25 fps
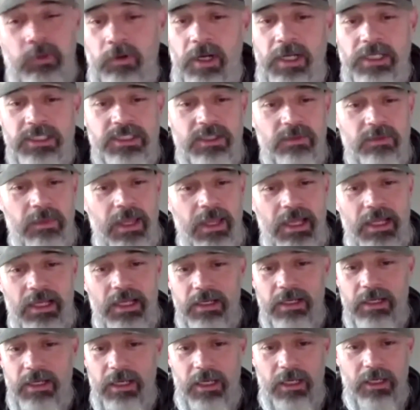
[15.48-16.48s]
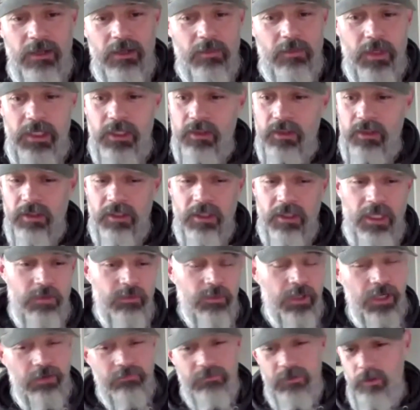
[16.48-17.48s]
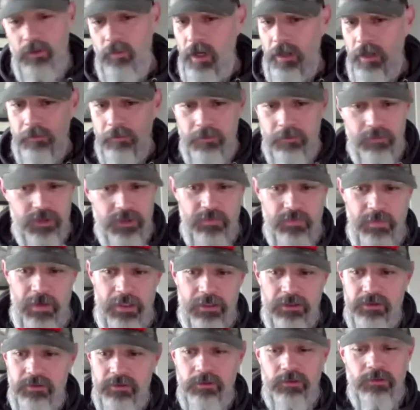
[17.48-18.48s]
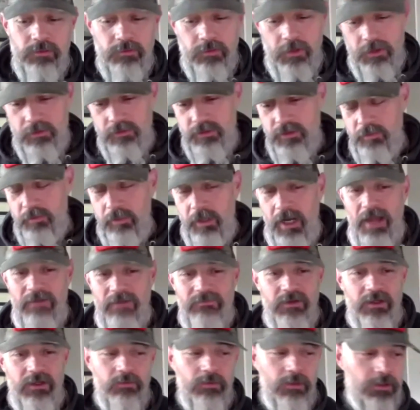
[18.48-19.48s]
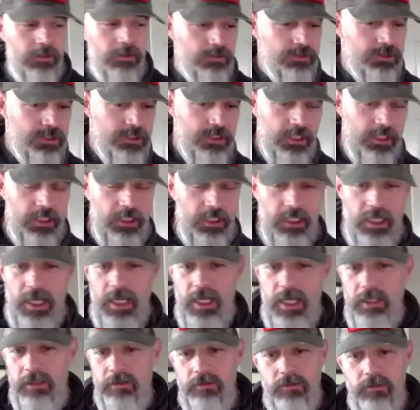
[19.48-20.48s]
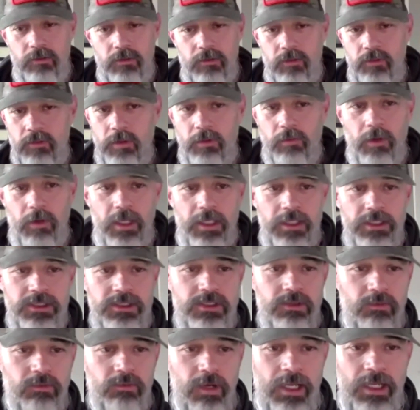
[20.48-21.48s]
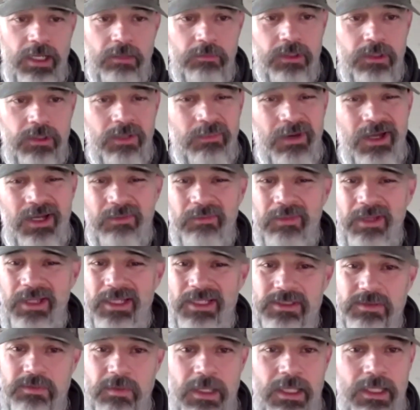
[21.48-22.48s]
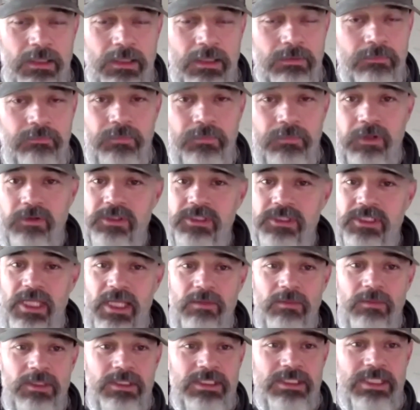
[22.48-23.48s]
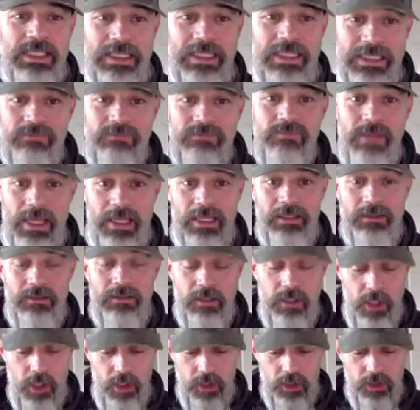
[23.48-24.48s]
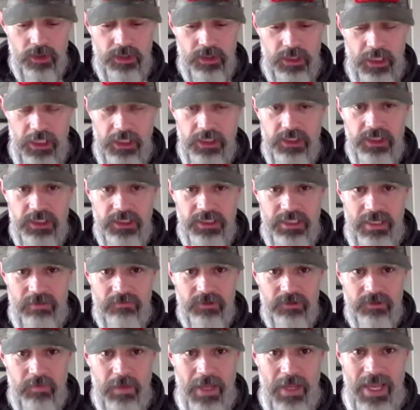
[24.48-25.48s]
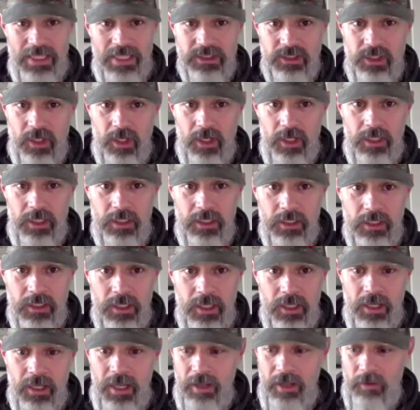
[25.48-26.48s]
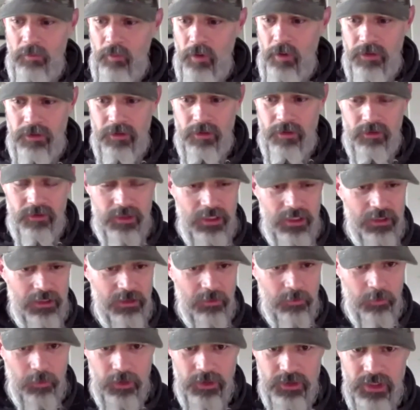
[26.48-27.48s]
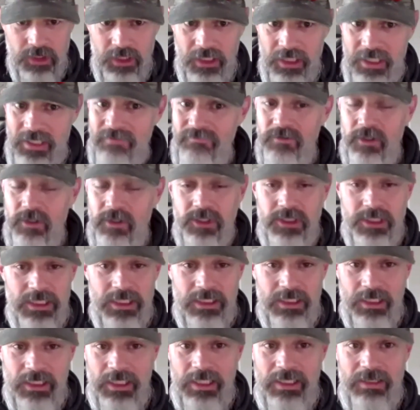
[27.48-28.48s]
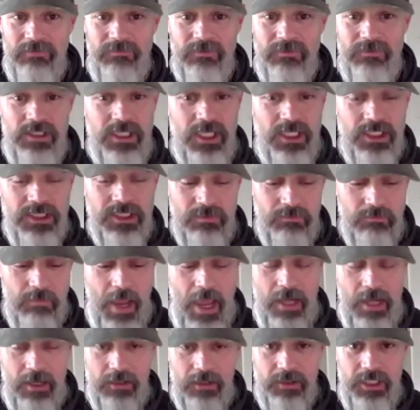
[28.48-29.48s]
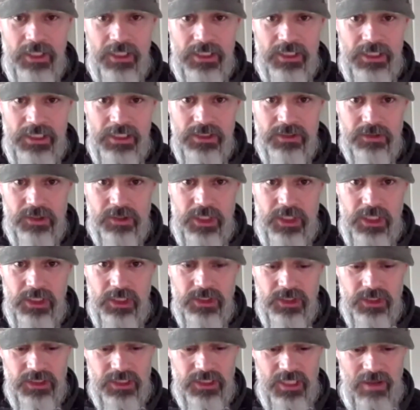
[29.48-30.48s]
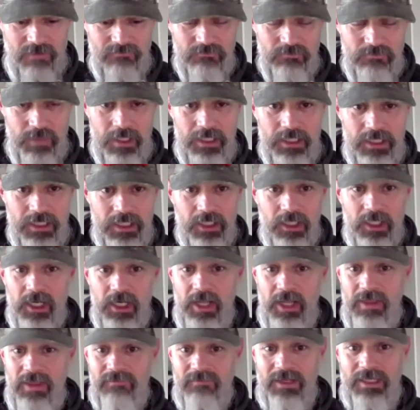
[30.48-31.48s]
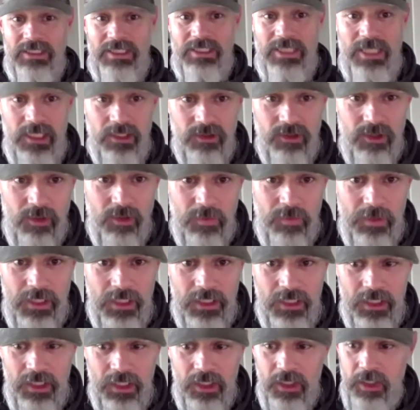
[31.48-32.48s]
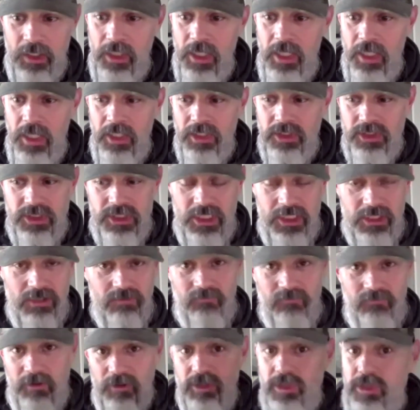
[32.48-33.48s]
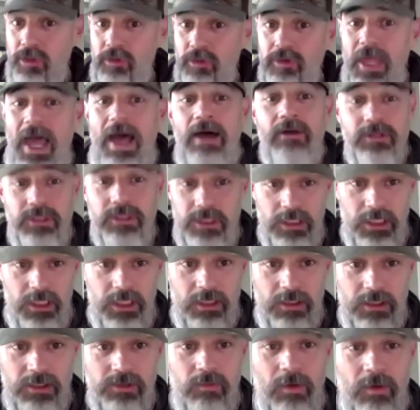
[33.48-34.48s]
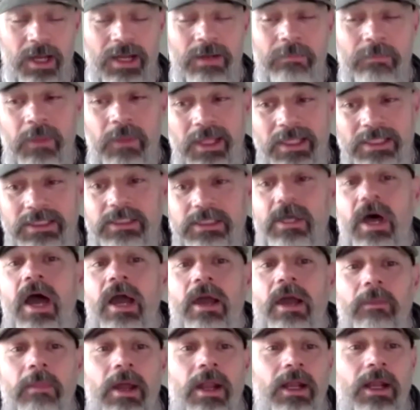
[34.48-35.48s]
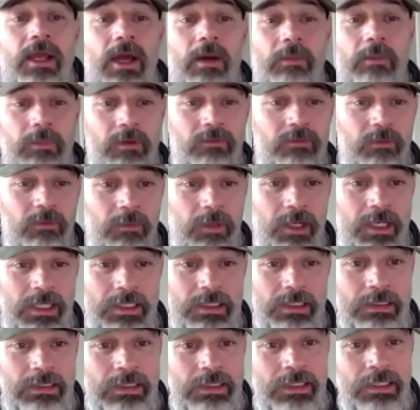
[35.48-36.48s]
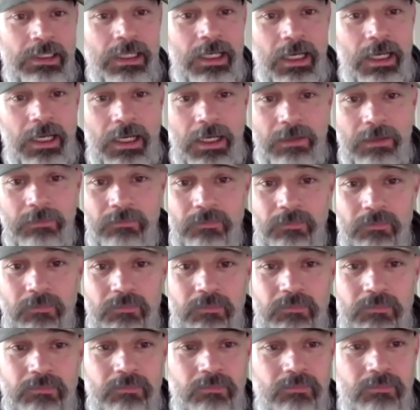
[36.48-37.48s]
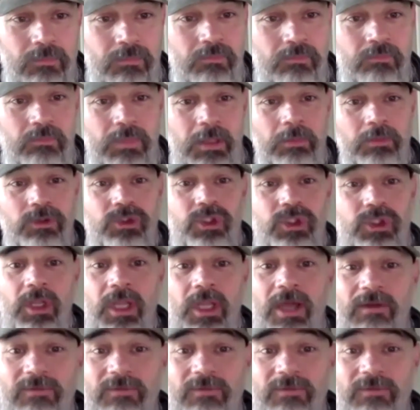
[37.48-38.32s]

Christ the man, anybody, you can claim whatever you want with respect to whether the prophet, whether he's the son of God, who he was, right? But the bottom line is, man, there are statements that he made teaching that was passed on. And whether you think the person lived or didn't live, it doesn't matter that these teachings have been here and they've continued to be here since for 2,000 years, right? And let's talk about a couple of them, right? Um, people should